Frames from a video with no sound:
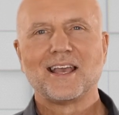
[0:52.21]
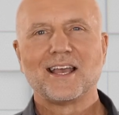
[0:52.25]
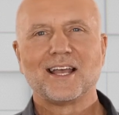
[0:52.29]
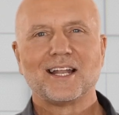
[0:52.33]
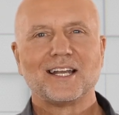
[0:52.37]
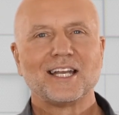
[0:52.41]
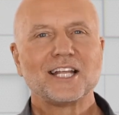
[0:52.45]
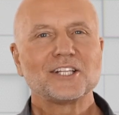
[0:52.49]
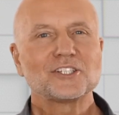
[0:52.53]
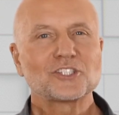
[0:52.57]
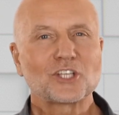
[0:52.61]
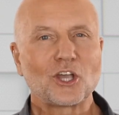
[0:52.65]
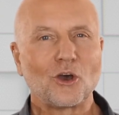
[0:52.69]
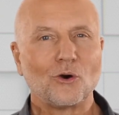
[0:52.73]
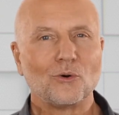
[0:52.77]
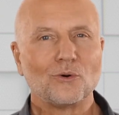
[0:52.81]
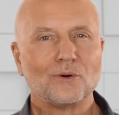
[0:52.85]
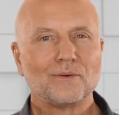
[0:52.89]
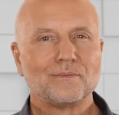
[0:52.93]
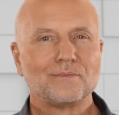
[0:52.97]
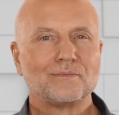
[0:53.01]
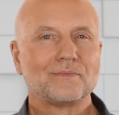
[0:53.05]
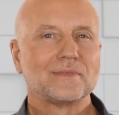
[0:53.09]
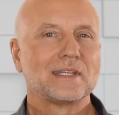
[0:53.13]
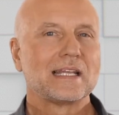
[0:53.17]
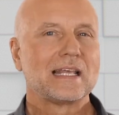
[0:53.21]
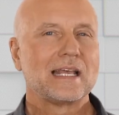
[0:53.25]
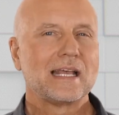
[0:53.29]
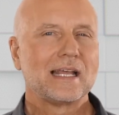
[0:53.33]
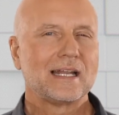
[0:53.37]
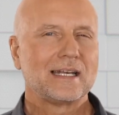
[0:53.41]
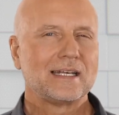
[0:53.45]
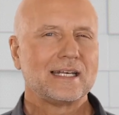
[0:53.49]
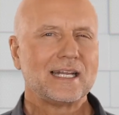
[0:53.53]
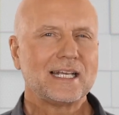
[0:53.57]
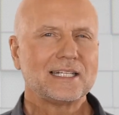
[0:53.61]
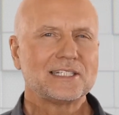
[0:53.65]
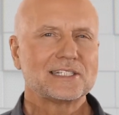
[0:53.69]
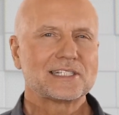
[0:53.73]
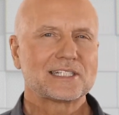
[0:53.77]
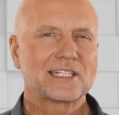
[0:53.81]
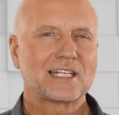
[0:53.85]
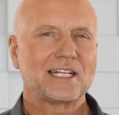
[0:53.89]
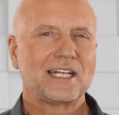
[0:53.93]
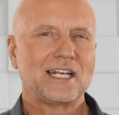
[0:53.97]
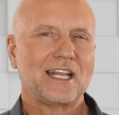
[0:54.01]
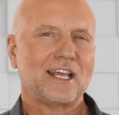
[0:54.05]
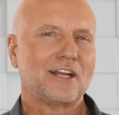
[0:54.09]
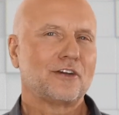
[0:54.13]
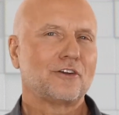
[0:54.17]
Let's go. Let's
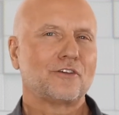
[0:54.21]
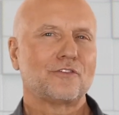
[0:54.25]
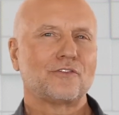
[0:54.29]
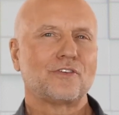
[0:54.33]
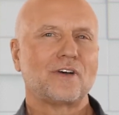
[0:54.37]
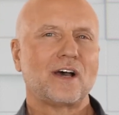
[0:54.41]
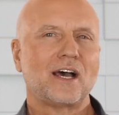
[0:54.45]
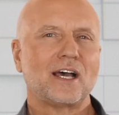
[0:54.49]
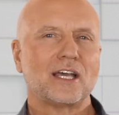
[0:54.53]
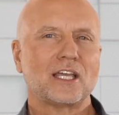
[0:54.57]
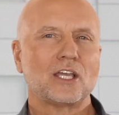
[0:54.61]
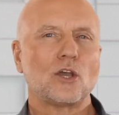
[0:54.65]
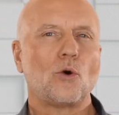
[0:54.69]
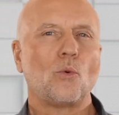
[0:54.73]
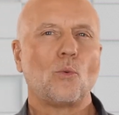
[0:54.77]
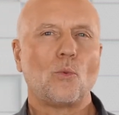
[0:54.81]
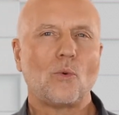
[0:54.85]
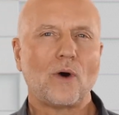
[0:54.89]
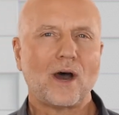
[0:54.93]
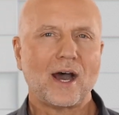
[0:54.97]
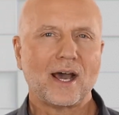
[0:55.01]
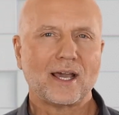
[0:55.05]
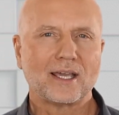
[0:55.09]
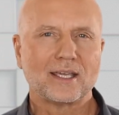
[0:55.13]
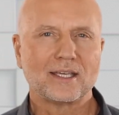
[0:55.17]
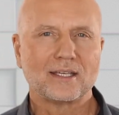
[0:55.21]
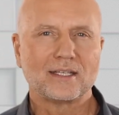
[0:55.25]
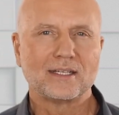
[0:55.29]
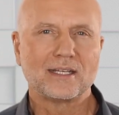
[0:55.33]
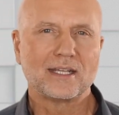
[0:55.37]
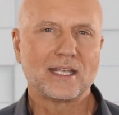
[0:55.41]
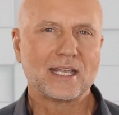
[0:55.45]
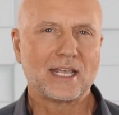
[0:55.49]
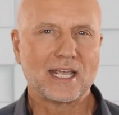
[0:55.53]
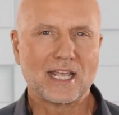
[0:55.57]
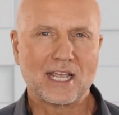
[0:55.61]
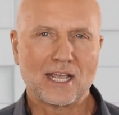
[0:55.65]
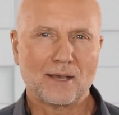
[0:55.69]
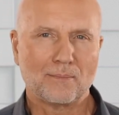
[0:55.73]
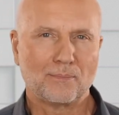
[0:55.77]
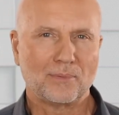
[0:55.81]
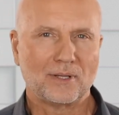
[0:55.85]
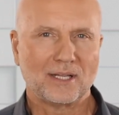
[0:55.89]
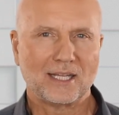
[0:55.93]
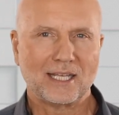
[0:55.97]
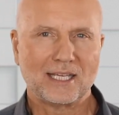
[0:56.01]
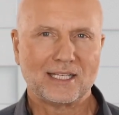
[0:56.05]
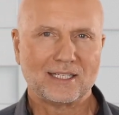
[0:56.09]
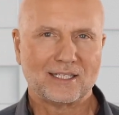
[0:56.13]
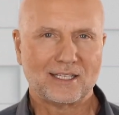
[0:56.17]
clarify why an
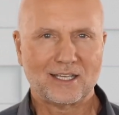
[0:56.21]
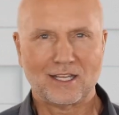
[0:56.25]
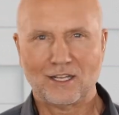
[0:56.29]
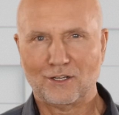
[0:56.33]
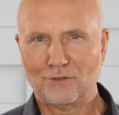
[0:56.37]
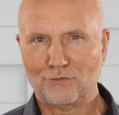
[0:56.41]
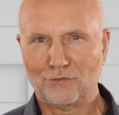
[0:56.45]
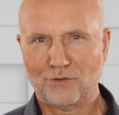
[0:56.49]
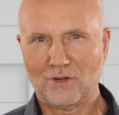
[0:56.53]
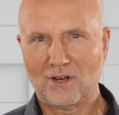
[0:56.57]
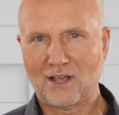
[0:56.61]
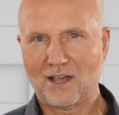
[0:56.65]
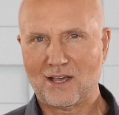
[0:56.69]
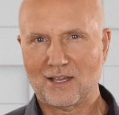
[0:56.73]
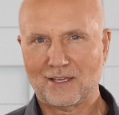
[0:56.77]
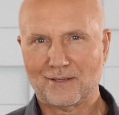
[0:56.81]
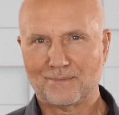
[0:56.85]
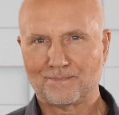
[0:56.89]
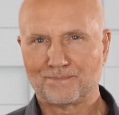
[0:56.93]
airplane can fly.